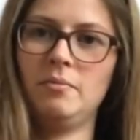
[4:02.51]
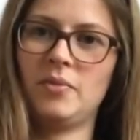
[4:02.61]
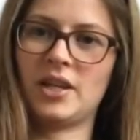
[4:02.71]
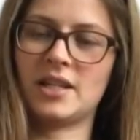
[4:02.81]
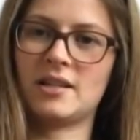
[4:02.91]

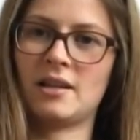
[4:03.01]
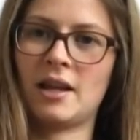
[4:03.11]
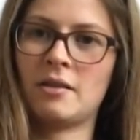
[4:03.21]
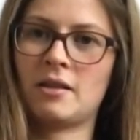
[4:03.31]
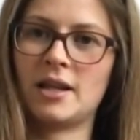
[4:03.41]
this
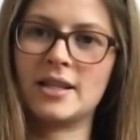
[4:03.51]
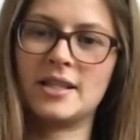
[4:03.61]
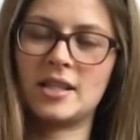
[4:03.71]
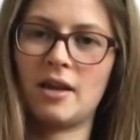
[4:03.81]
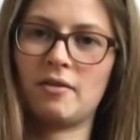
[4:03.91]
length, like
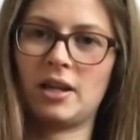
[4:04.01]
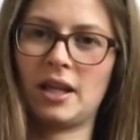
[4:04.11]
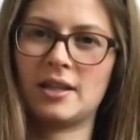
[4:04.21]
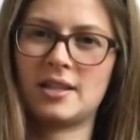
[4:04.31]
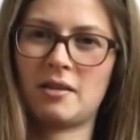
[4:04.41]

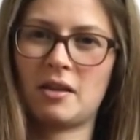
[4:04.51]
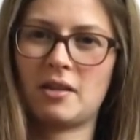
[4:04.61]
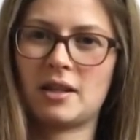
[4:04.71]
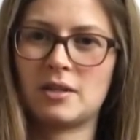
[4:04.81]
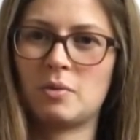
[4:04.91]
7/8, I
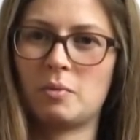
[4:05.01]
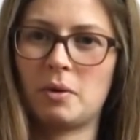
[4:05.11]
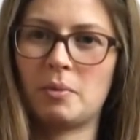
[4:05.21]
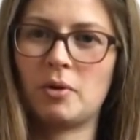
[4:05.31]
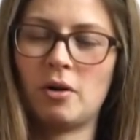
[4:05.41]
think that's what
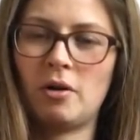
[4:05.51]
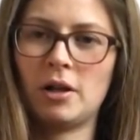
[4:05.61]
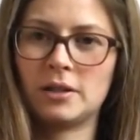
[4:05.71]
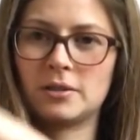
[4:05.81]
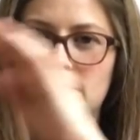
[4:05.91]
people call
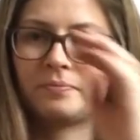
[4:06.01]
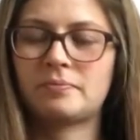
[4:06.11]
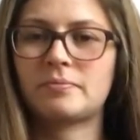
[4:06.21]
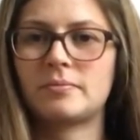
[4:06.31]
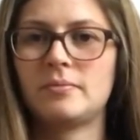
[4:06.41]
it.
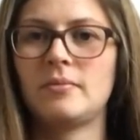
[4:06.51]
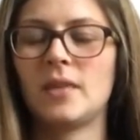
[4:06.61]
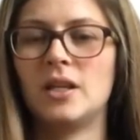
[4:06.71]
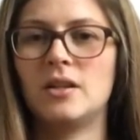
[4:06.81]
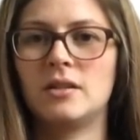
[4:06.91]

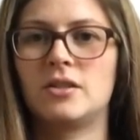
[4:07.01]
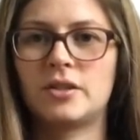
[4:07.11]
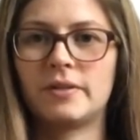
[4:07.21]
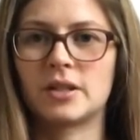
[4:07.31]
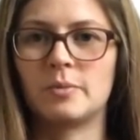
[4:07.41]

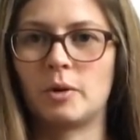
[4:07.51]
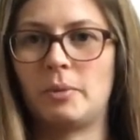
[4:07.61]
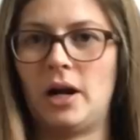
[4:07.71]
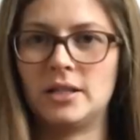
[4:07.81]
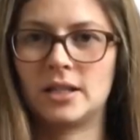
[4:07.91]
Just feels more
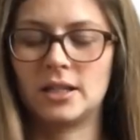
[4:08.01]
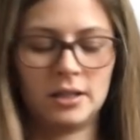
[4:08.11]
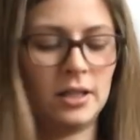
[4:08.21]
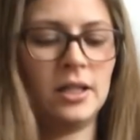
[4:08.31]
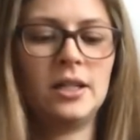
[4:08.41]

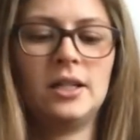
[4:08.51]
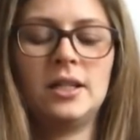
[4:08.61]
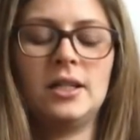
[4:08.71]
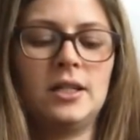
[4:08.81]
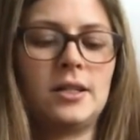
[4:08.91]
practical.
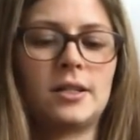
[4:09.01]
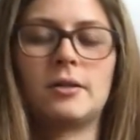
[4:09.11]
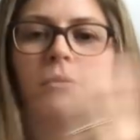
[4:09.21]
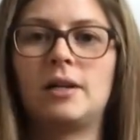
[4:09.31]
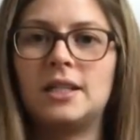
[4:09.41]

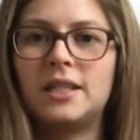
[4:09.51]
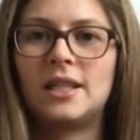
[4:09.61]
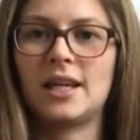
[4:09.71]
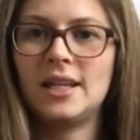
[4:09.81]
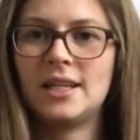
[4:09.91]
So I did
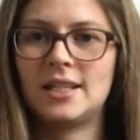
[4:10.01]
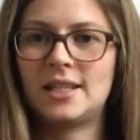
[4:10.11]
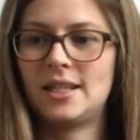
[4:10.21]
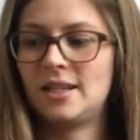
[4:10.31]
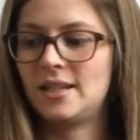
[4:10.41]

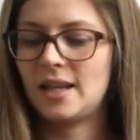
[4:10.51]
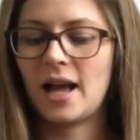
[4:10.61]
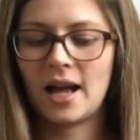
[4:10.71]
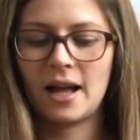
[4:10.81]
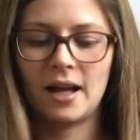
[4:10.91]
this.
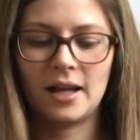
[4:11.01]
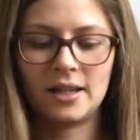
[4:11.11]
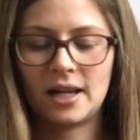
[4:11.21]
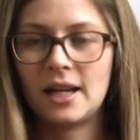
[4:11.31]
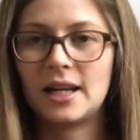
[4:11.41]

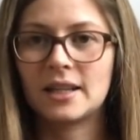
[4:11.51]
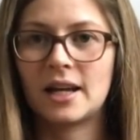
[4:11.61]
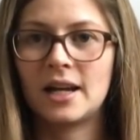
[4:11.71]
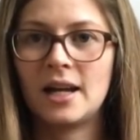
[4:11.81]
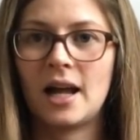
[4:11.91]
And I like
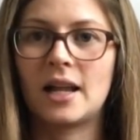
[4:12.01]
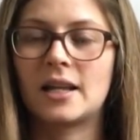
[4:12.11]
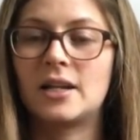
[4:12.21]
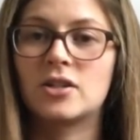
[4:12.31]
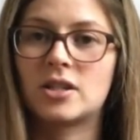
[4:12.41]
that, and
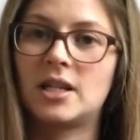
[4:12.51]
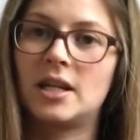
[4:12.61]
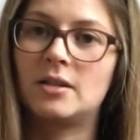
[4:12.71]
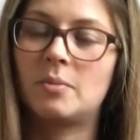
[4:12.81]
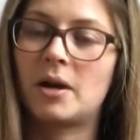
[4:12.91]
I just
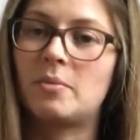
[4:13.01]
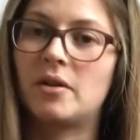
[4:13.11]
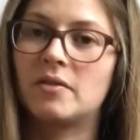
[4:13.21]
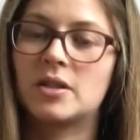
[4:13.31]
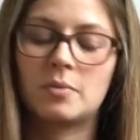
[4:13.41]
knitted my
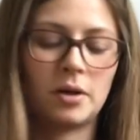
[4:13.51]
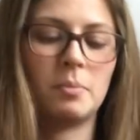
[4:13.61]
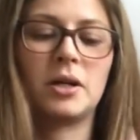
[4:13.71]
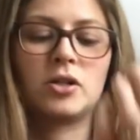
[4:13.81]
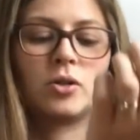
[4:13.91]
previous one a
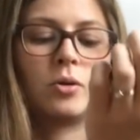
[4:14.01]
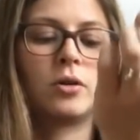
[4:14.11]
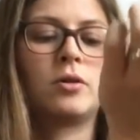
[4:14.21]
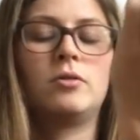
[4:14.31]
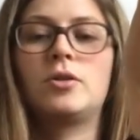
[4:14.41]
bit
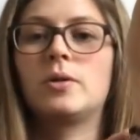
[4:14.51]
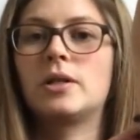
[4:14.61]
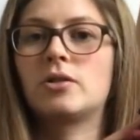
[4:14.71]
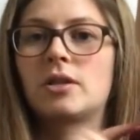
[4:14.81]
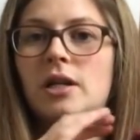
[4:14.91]
shorter, so
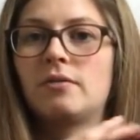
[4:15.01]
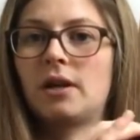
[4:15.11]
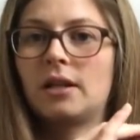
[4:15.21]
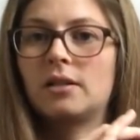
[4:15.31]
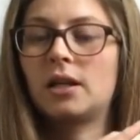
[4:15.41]
it just kind of
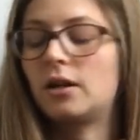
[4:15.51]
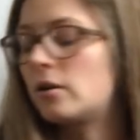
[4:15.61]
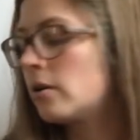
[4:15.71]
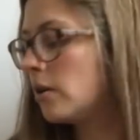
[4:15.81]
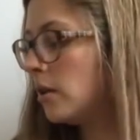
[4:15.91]
ends here.